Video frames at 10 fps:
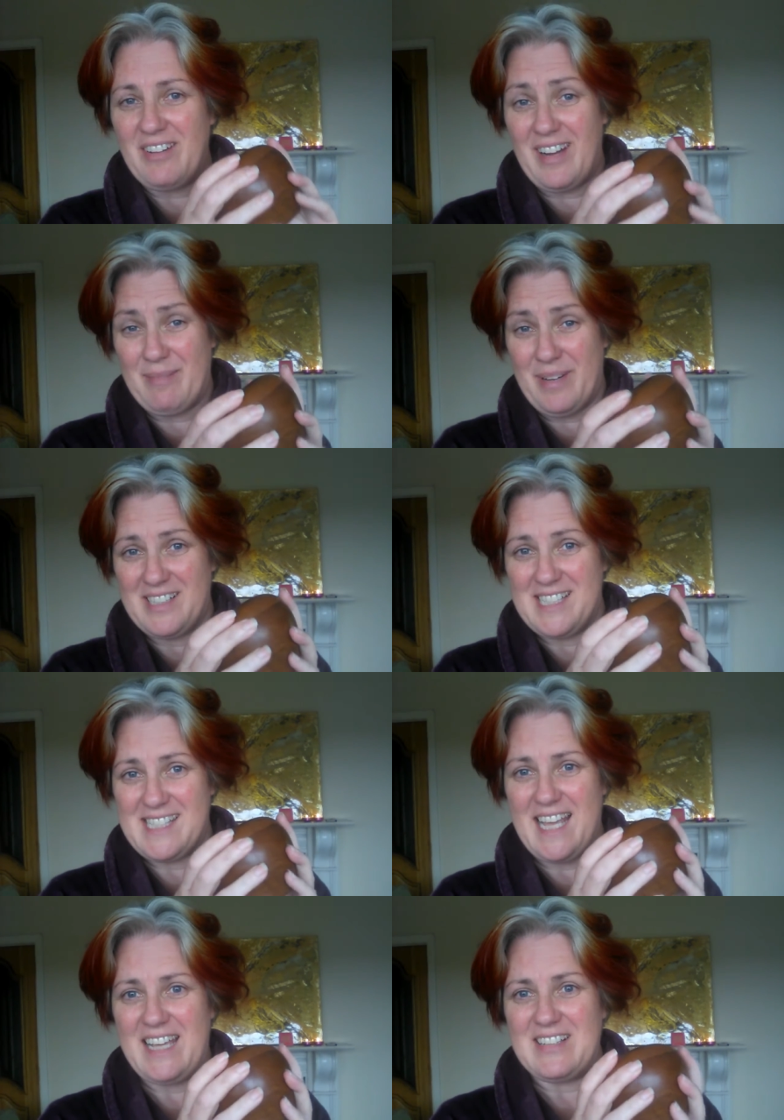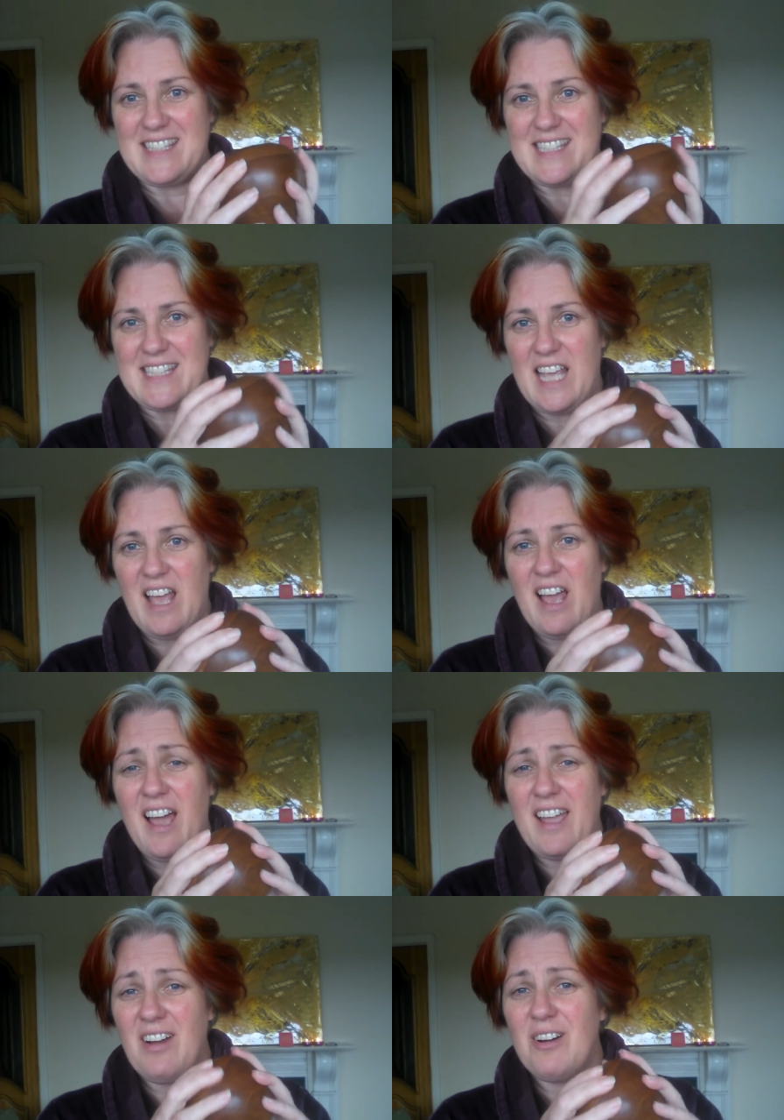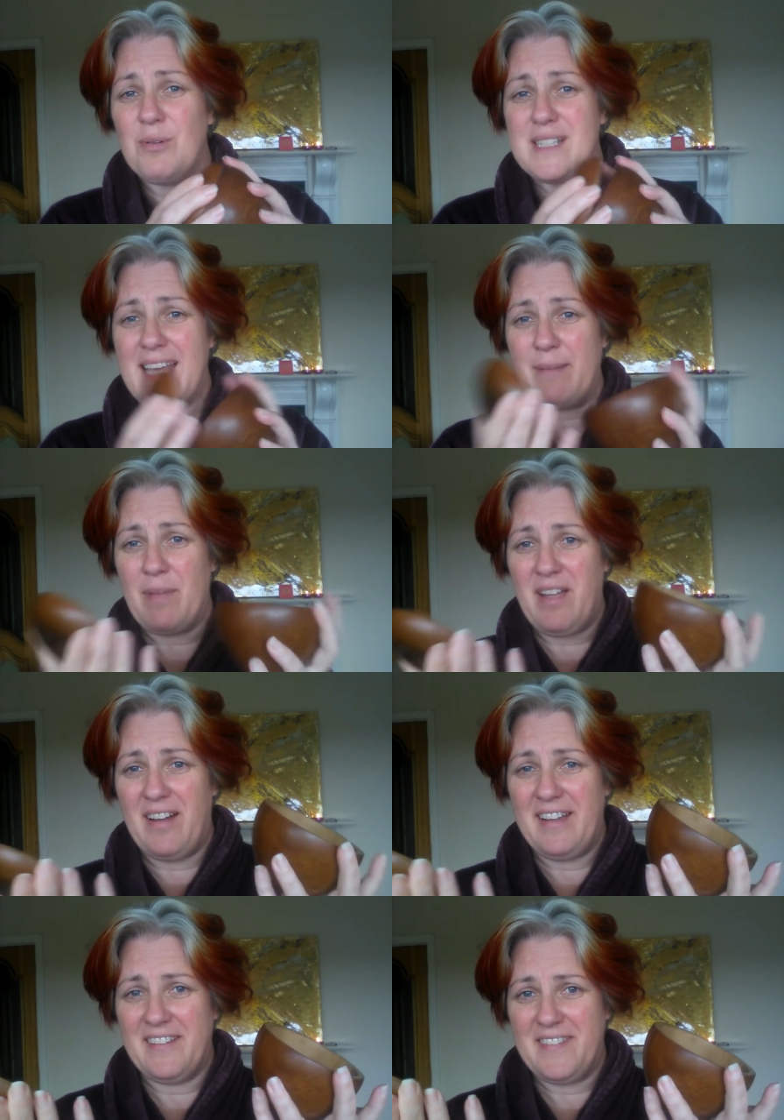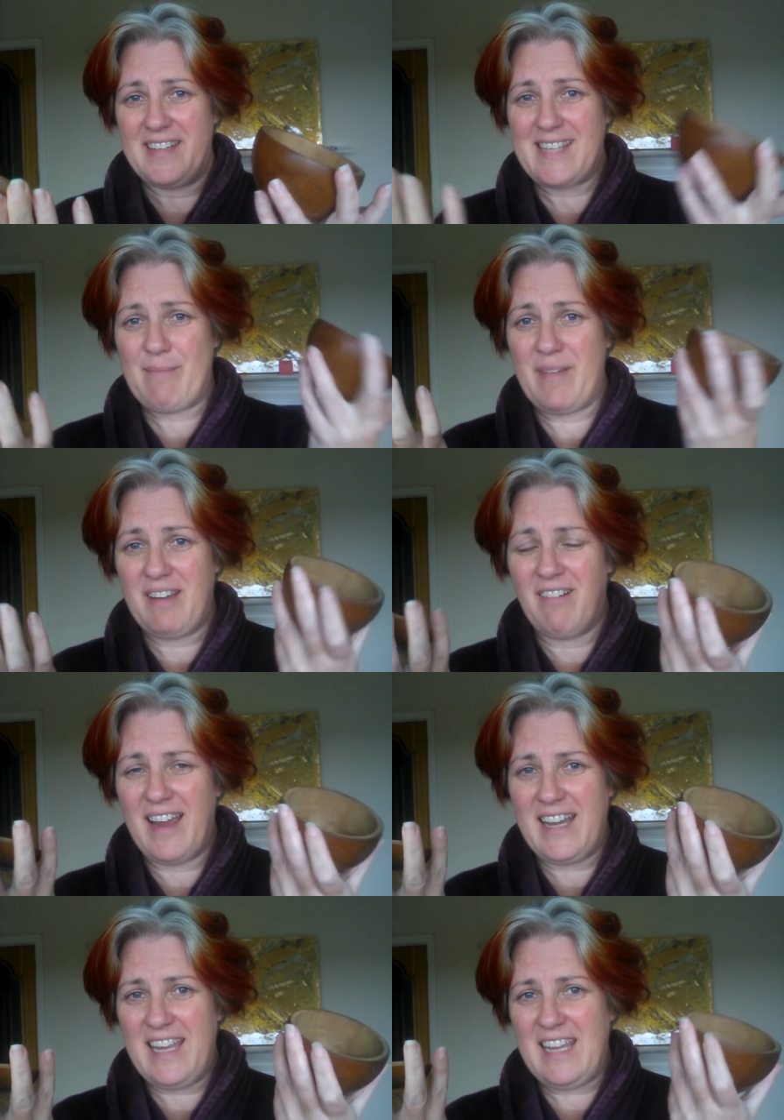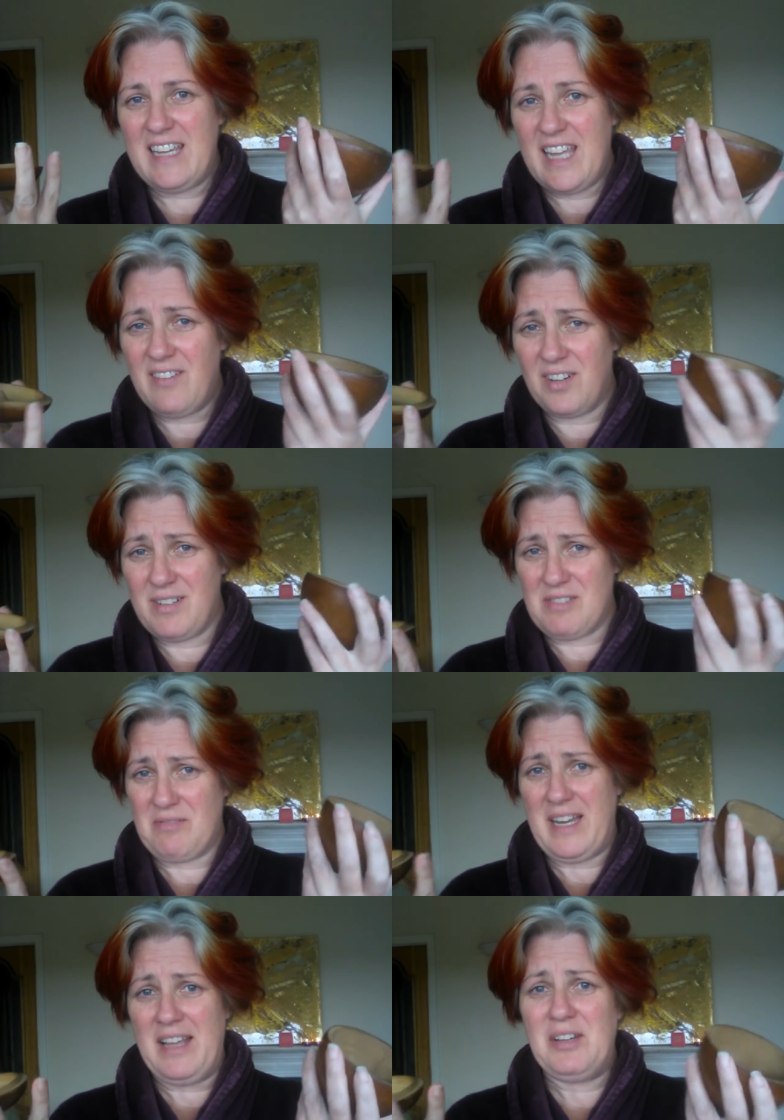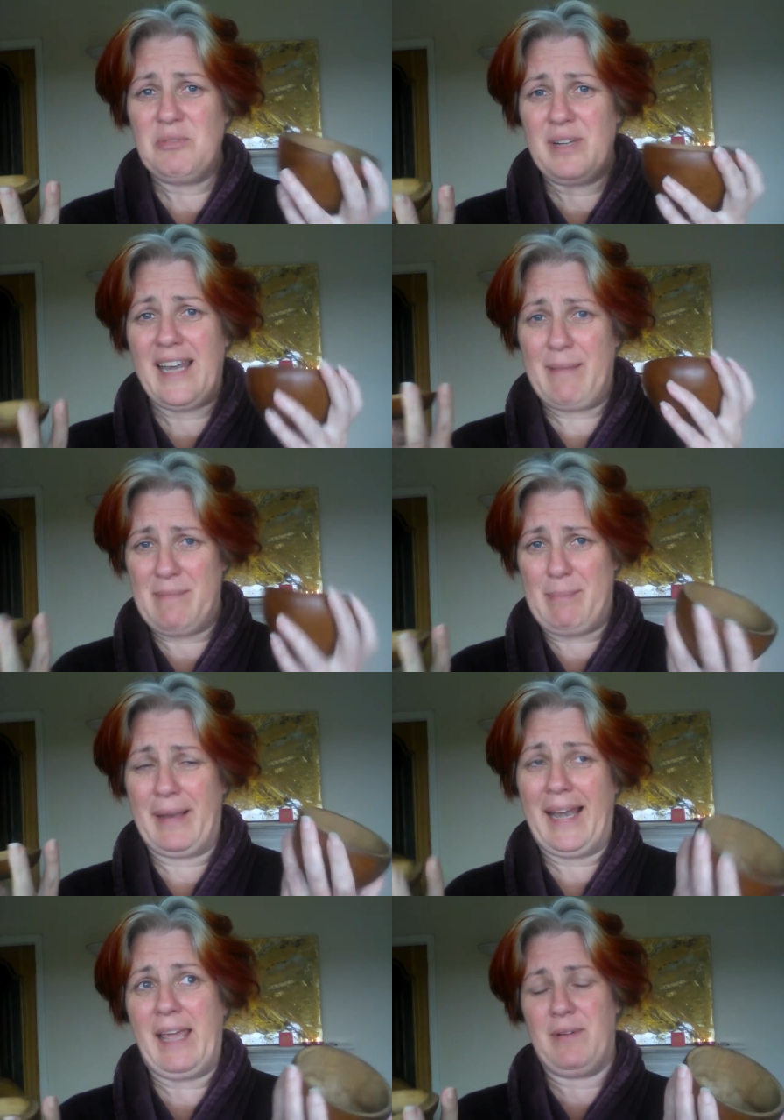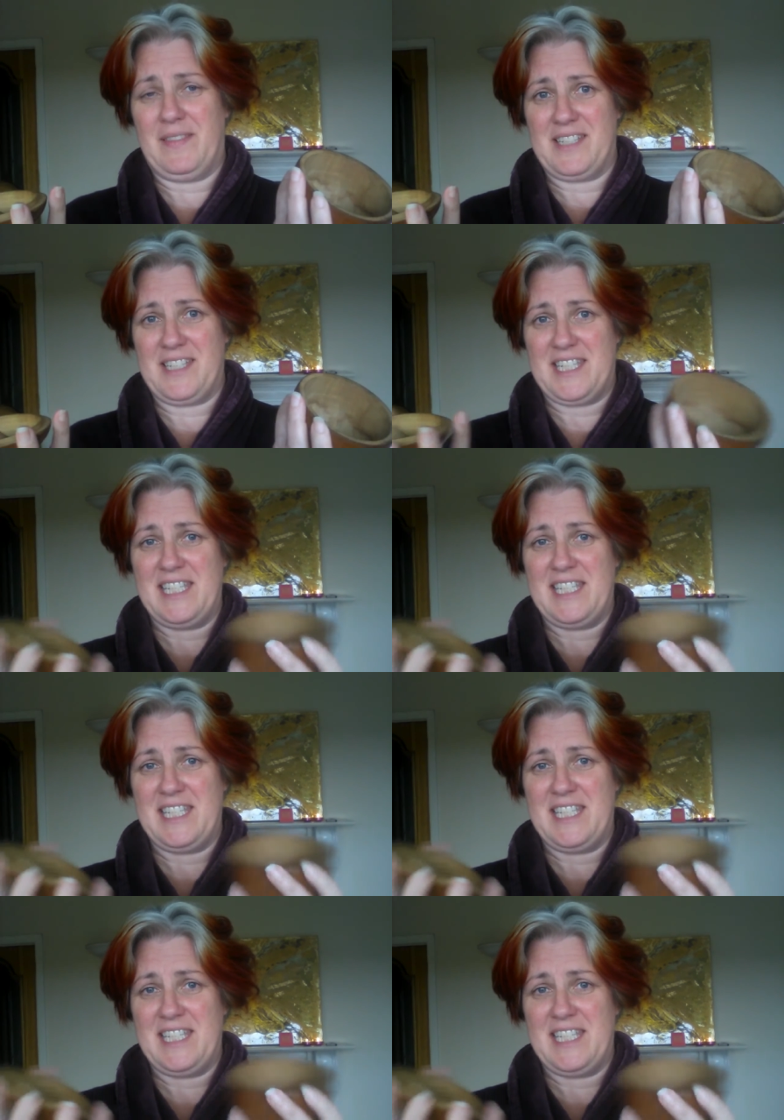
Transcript: my grandparents' house, I always had my eye on this and my granny, if I was really good, would let me play with it.